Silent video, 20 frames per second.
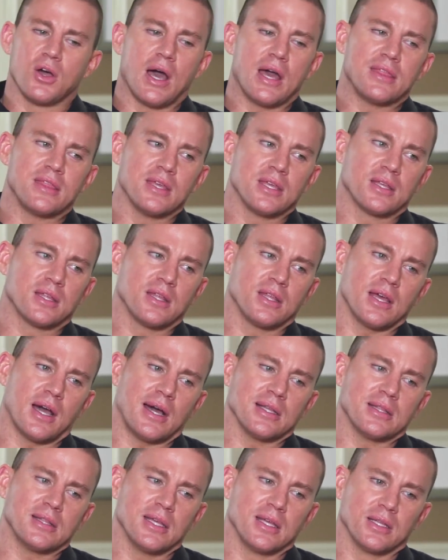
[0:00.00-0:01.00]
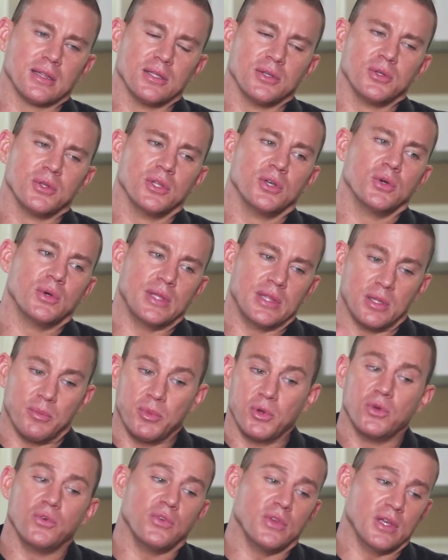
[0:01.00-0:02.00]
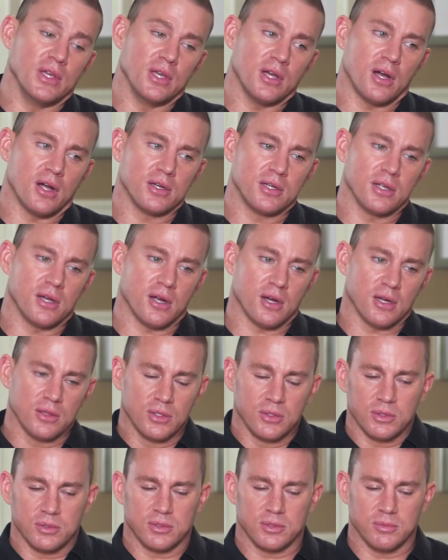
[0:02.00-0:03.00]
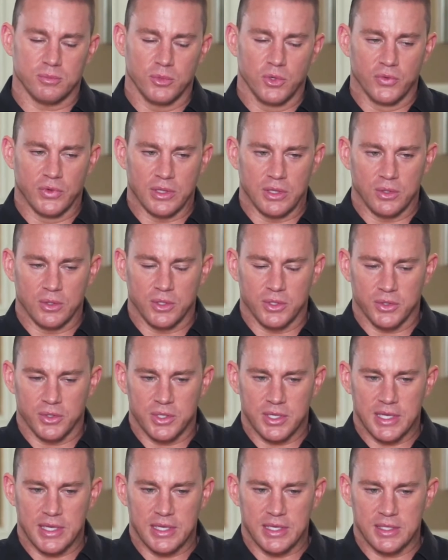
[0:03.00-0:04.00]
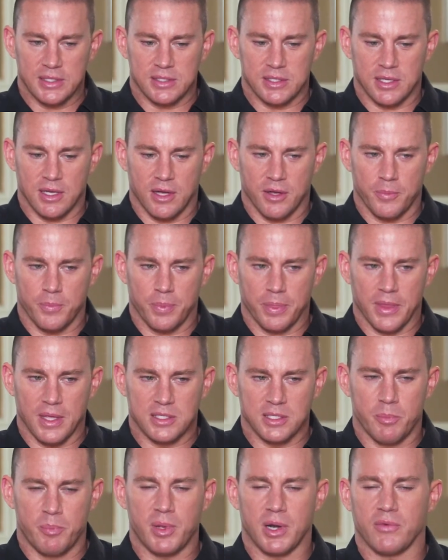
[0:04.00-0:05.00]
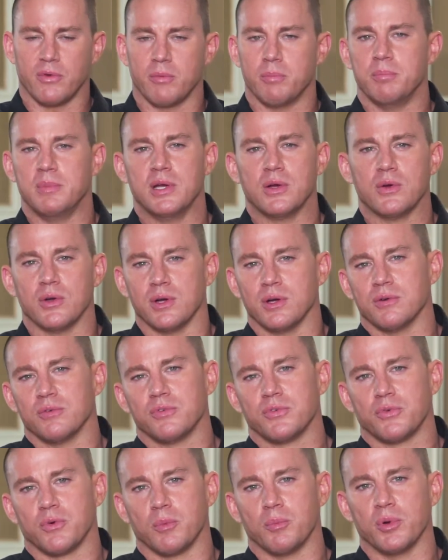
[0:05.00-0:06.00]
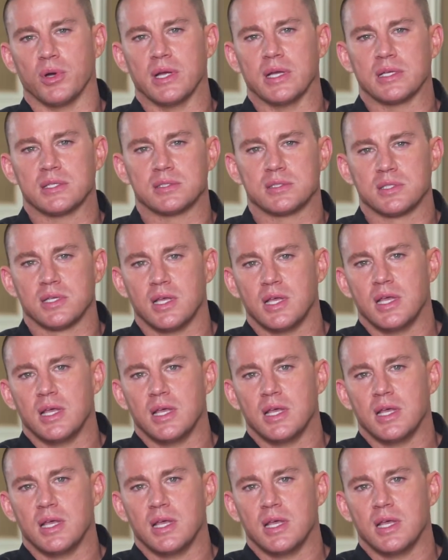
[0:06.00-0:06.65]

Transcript: I think Lulu in the movie, our movie Lulu, is a bit of a mirror for Briggs.